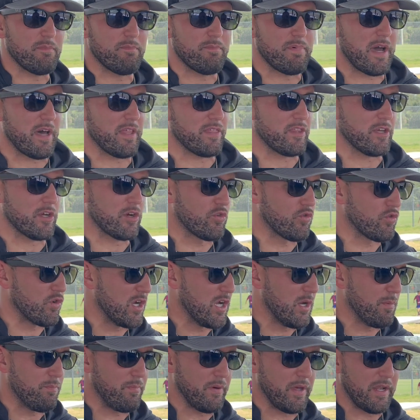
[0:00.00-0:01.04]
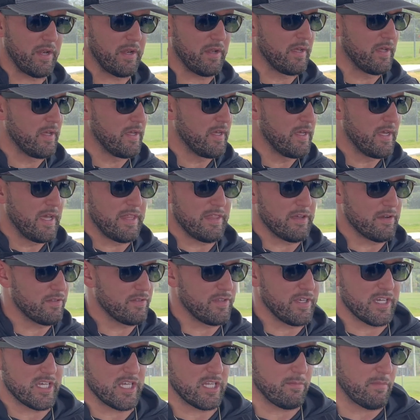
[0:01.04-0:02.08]
about the grip and they're
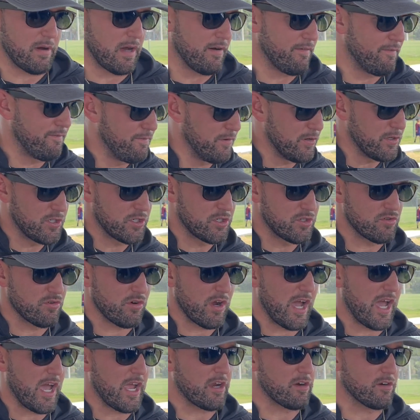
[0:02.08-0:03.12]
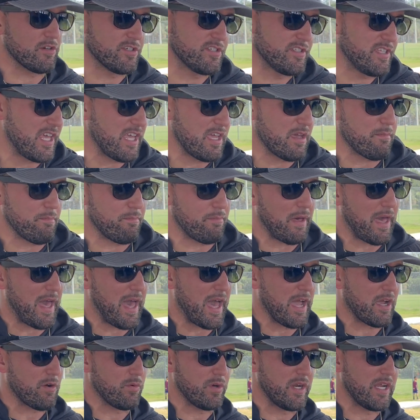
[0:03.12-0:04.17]
thinking about foot strike or staying
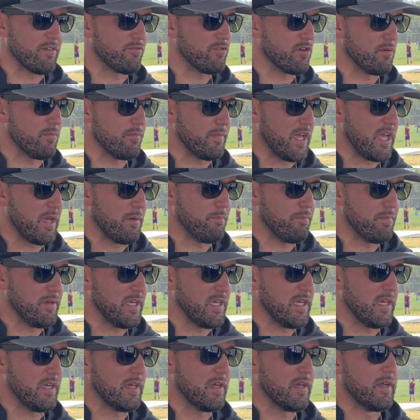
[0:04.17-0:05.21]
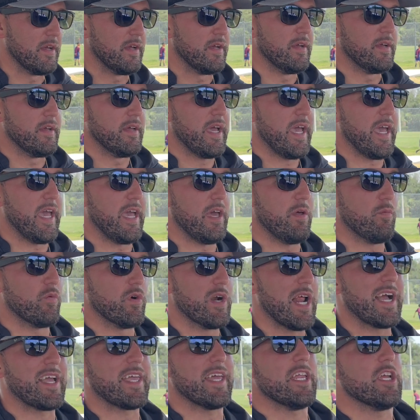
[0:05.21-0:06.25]
back, whatever it may be, and we're
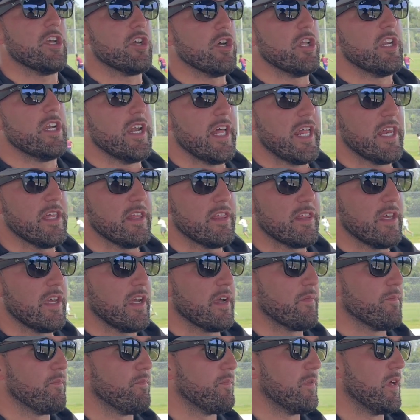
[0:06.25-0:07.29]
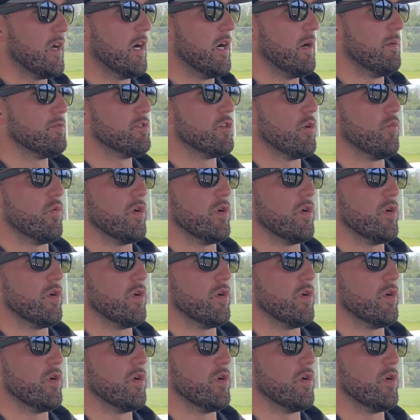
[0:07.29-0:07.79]
not getting good at anything. So